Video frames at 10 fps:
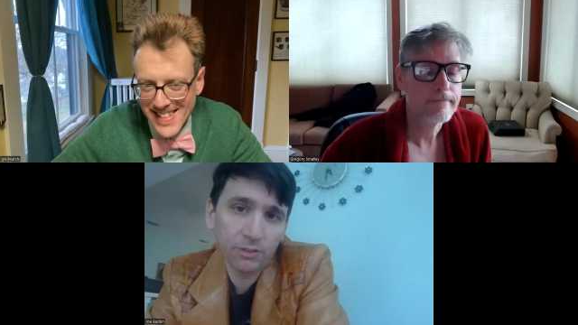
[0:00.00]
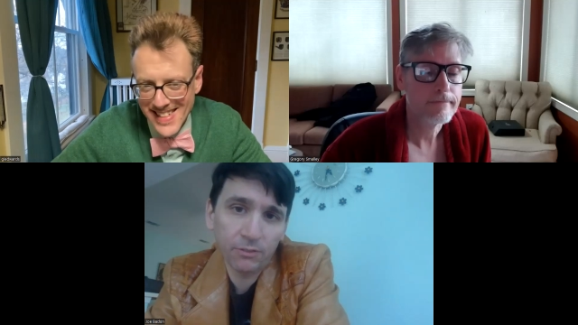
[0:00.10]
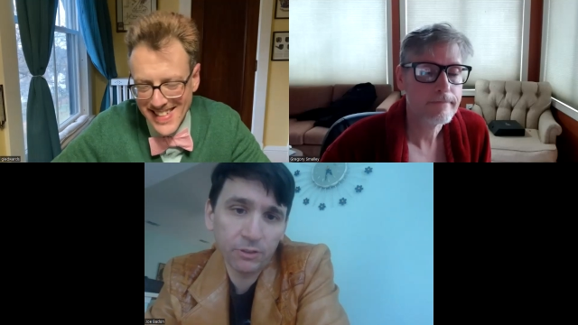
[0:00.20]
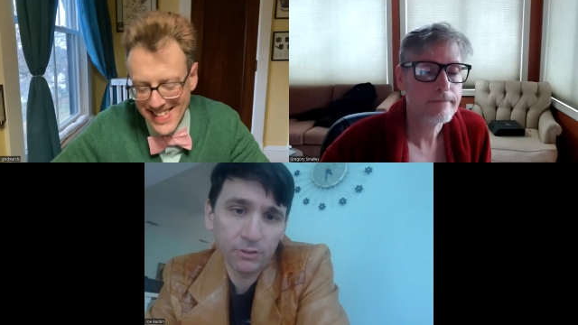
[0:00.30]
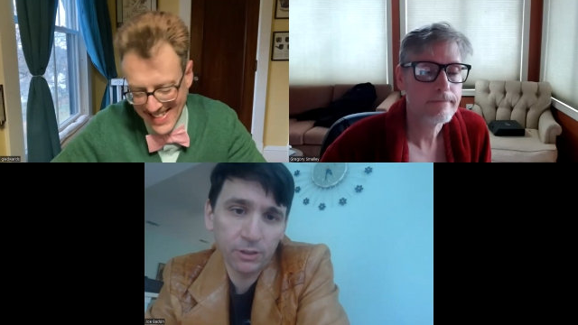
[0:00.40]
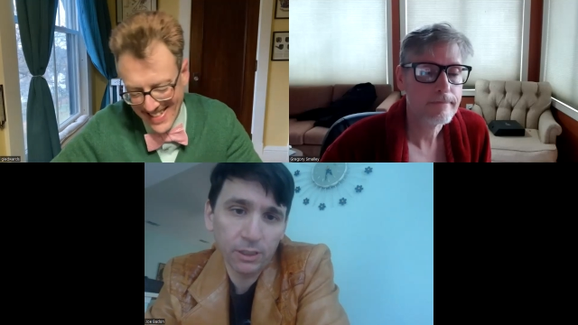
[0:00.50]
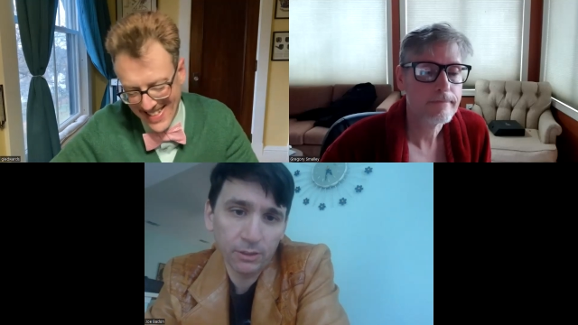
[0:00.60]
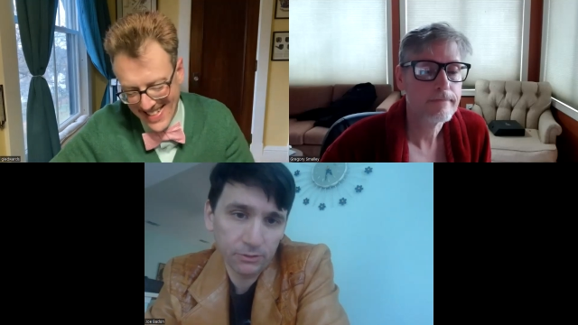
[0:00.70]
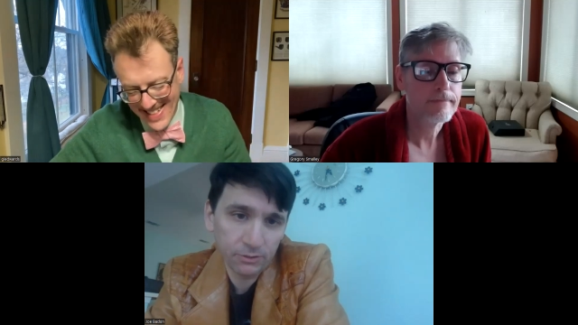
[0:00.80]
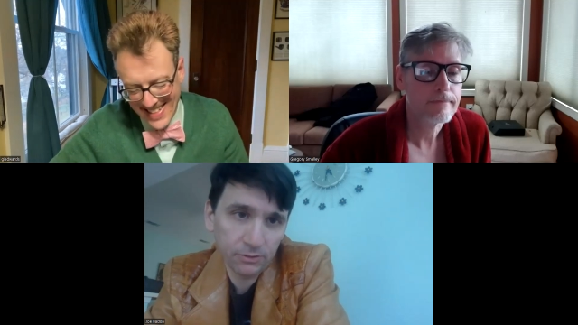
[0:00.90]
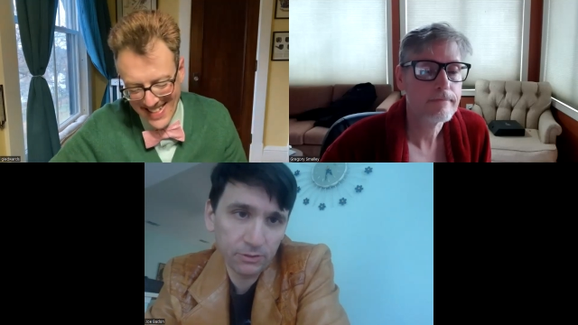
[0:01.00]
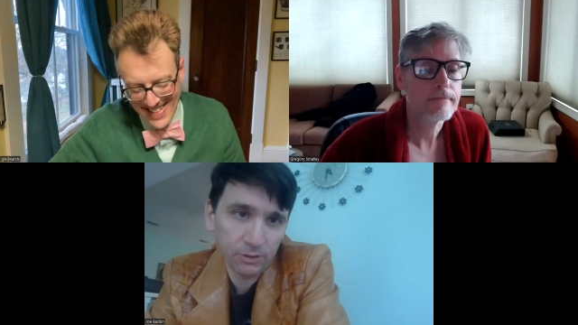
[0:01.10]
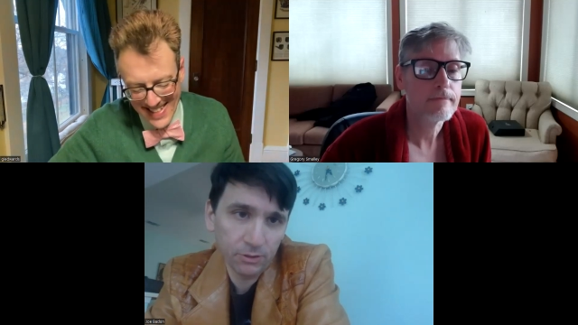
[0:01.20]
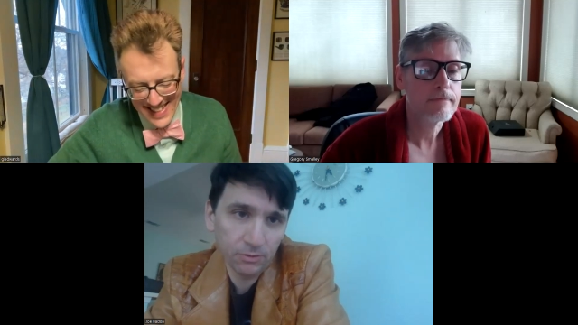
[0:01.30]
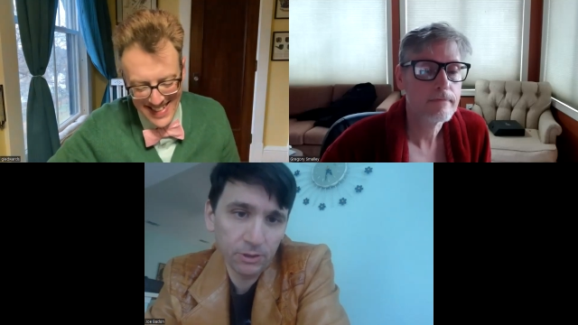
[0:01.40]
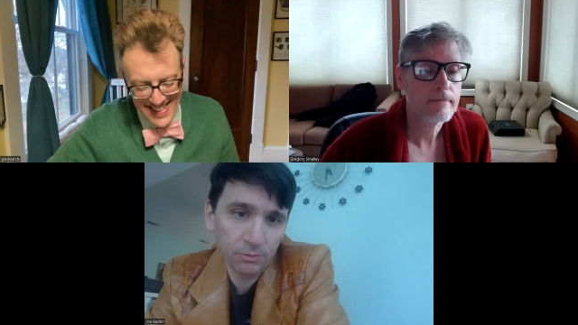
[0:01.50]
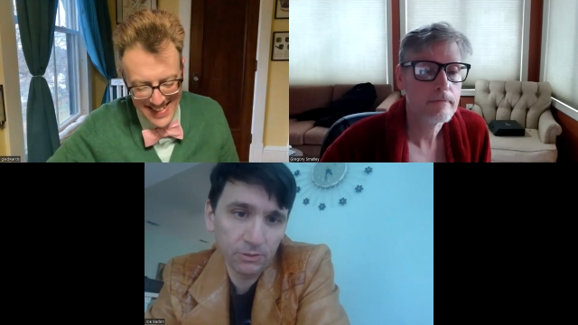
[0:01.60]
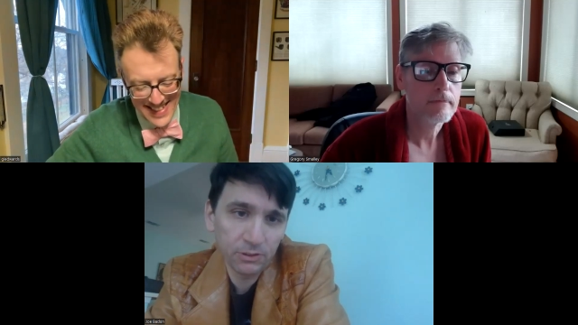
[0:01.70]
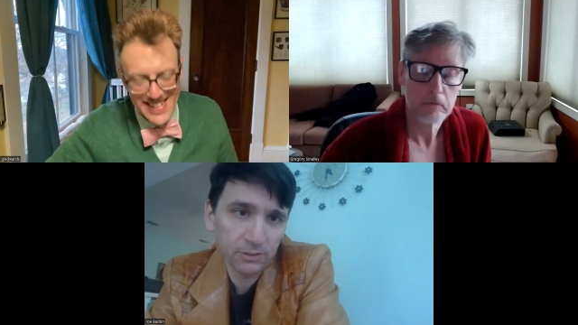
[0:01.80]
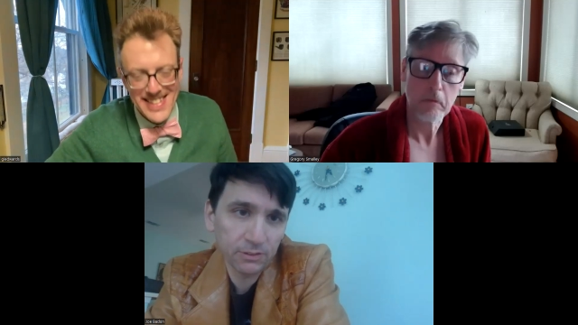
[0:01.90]
Speaker 1: five hundred dollars. So it
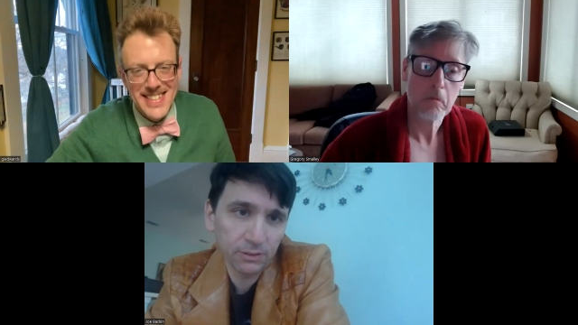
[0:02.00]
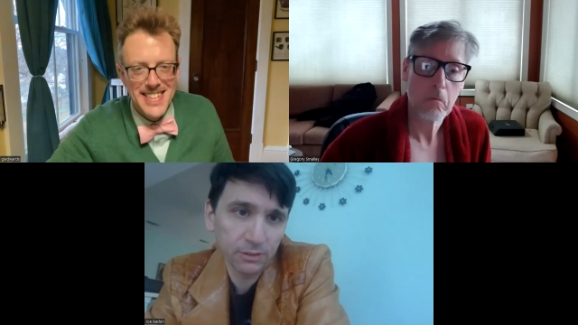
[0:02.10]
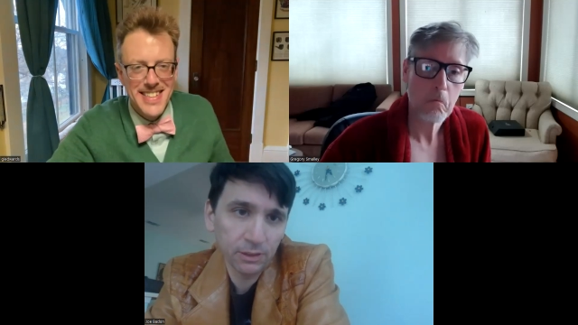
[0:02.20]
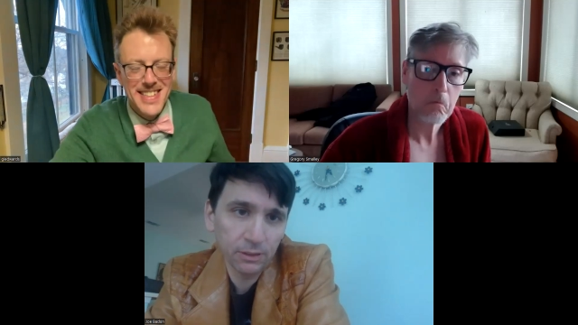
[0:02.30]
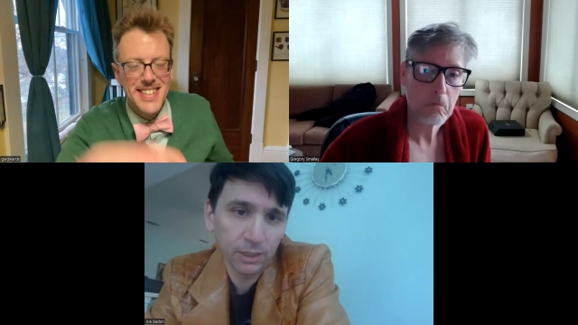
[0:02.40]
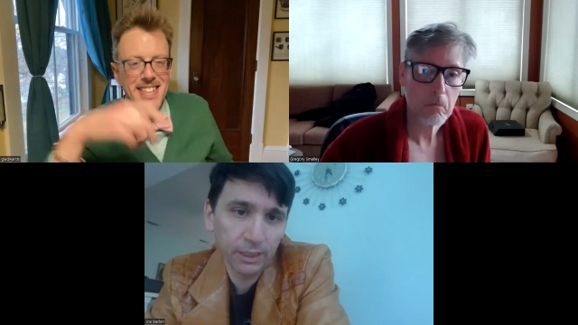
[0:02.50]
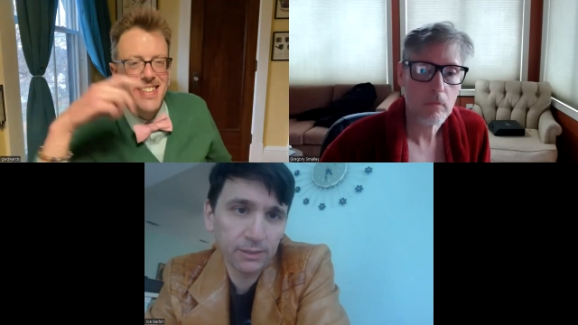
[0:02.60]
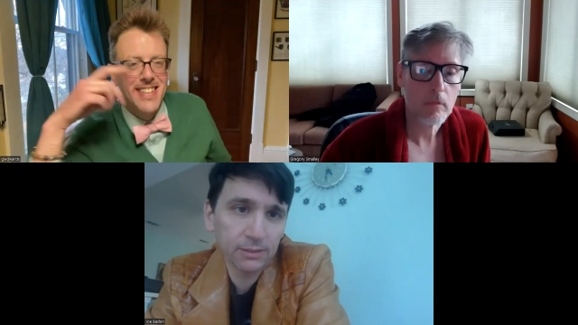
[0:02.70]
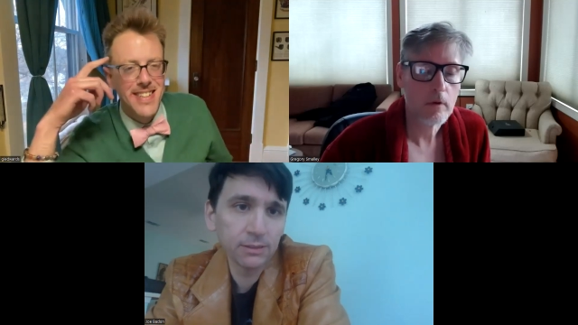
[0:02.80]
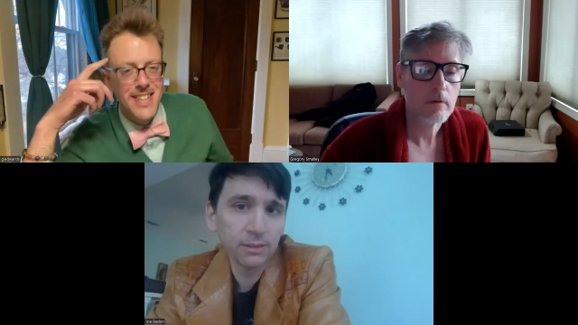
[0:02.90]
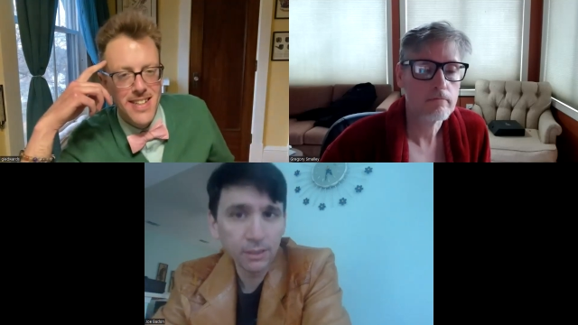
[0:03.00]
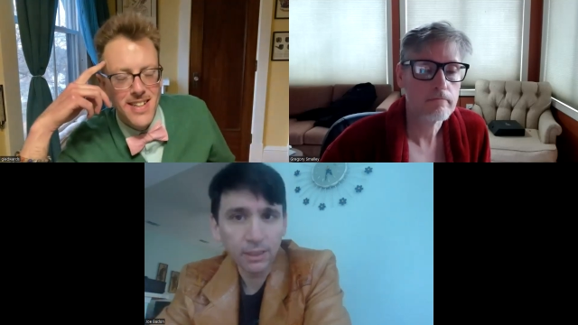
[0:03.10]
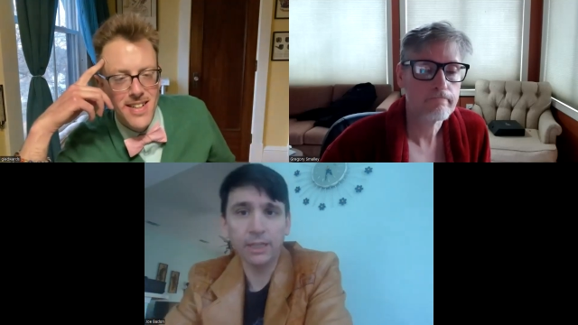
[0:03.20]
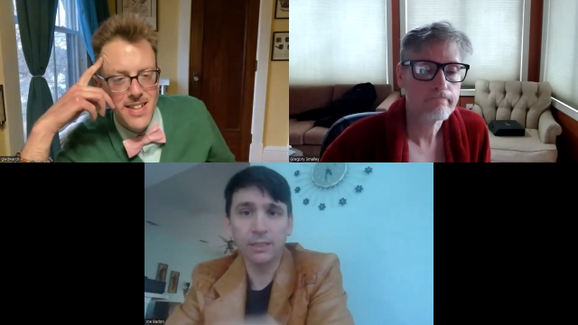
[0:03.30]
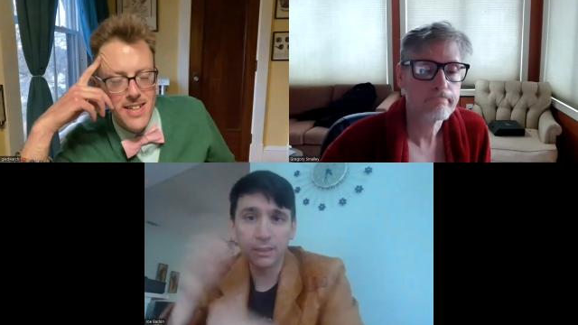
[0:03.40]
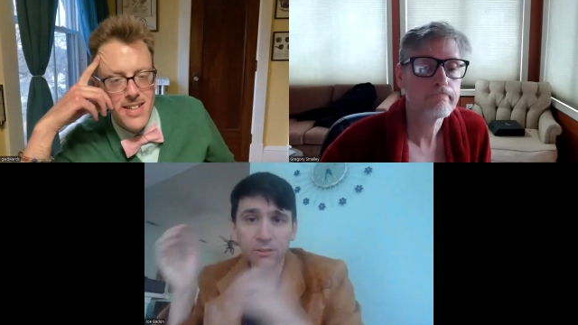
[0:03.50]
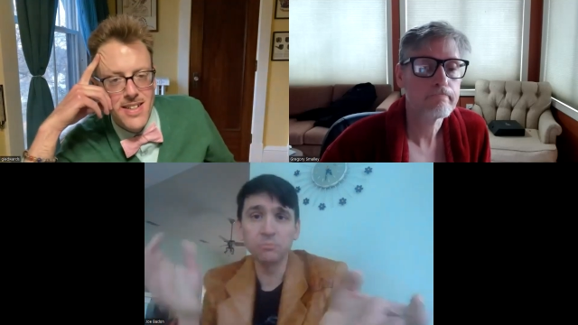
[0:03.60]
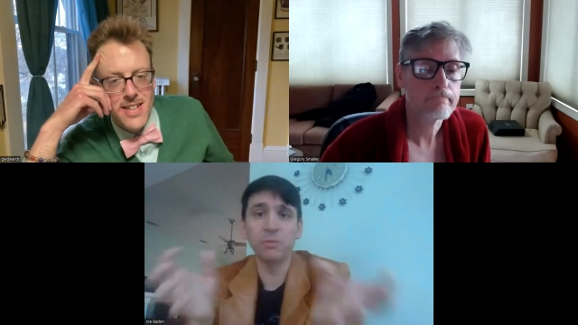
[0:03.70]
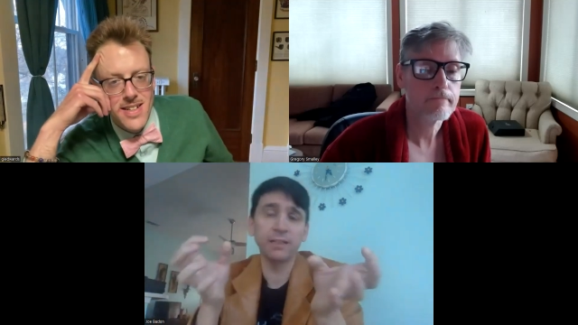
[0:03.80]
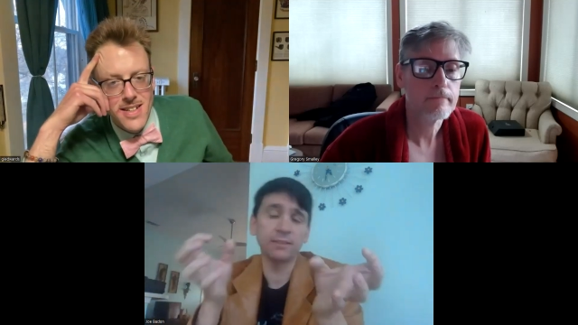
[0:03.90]
was just a little like, hey, let's
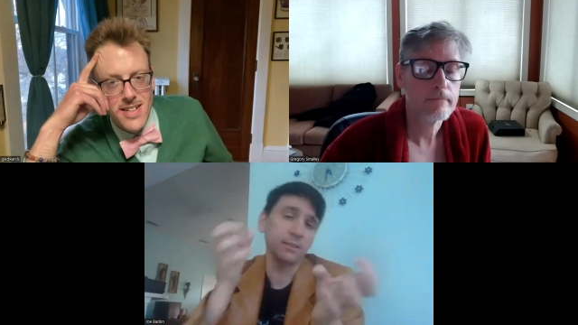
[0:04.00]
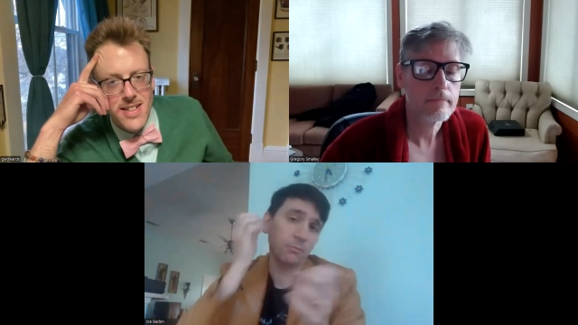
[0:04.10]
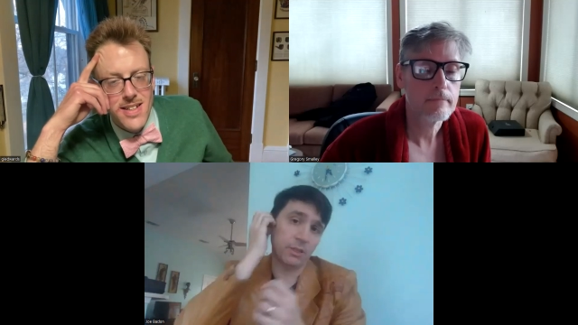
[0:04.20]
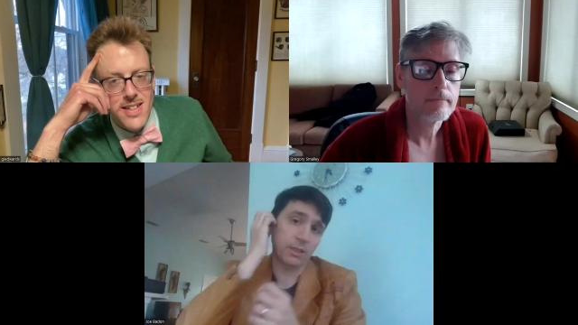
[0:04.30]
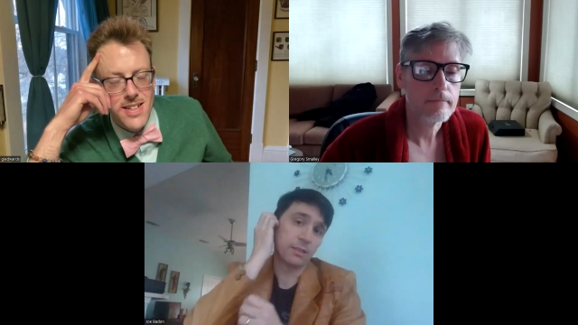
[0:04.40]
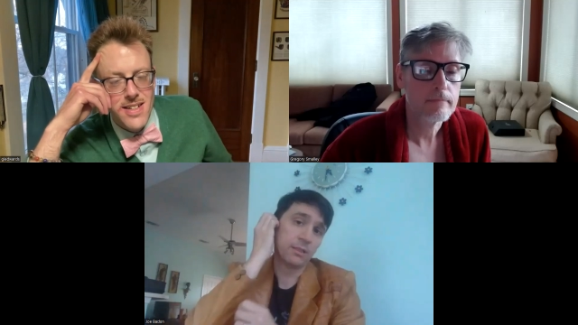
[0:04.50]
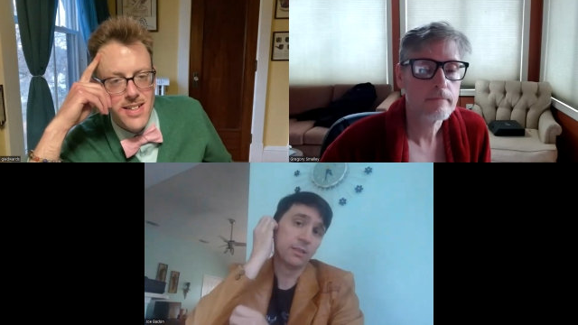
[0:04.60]
make something.